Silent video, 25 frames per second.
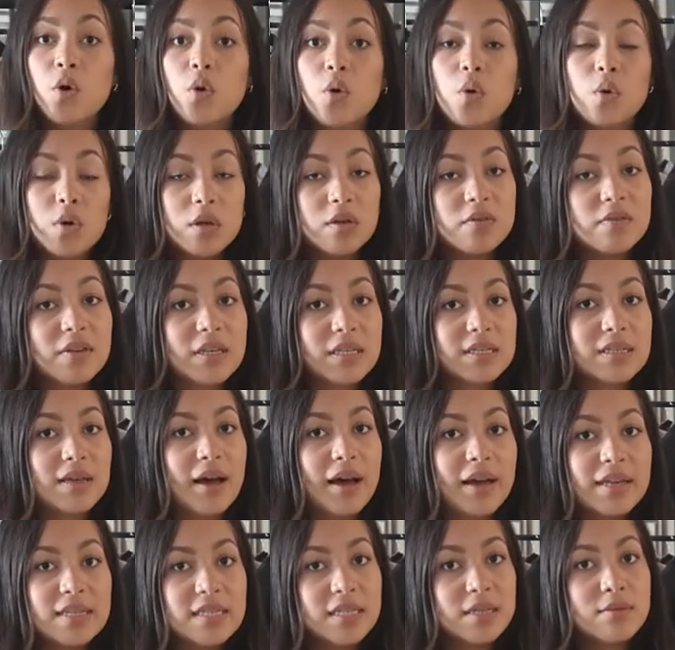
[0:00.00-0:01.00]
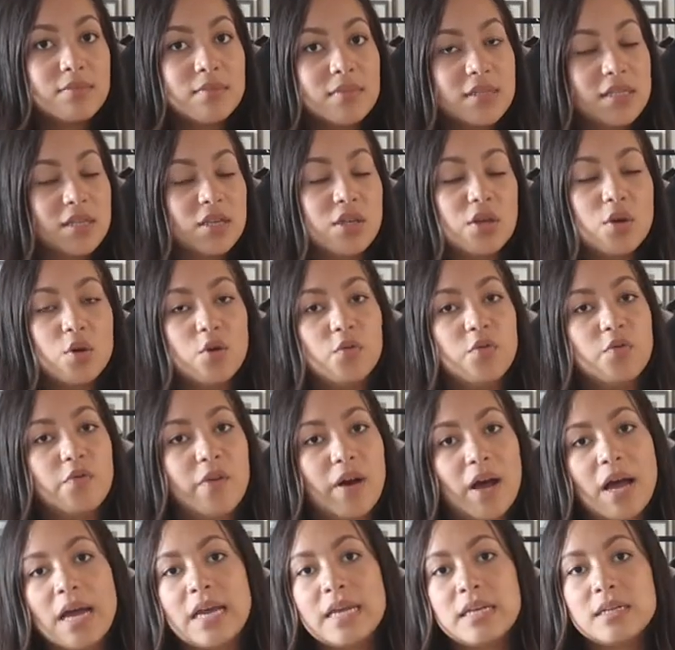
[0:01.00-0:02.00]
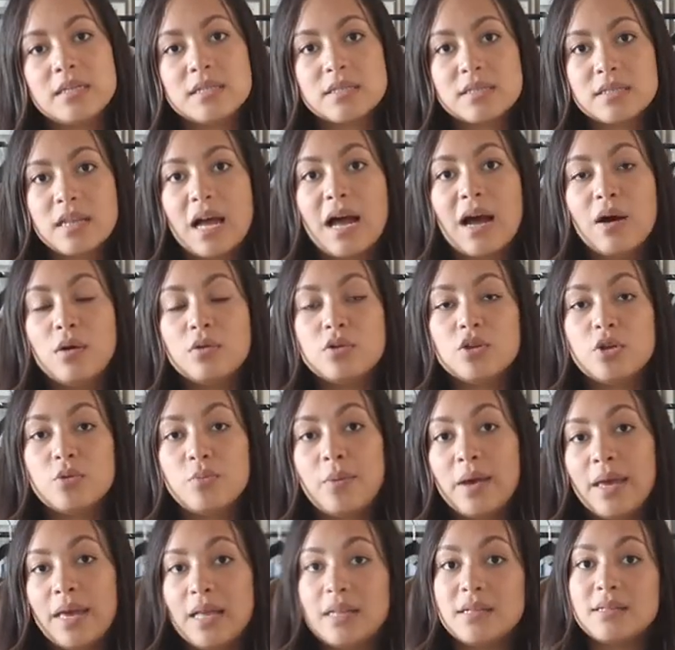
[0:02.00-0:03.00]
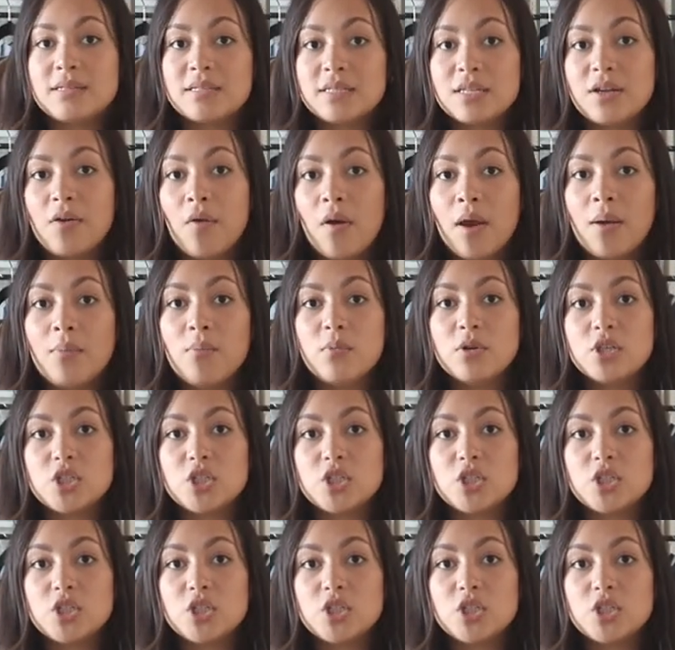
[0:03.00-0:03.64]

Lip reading: All of these items you'll find styled on my Instagram,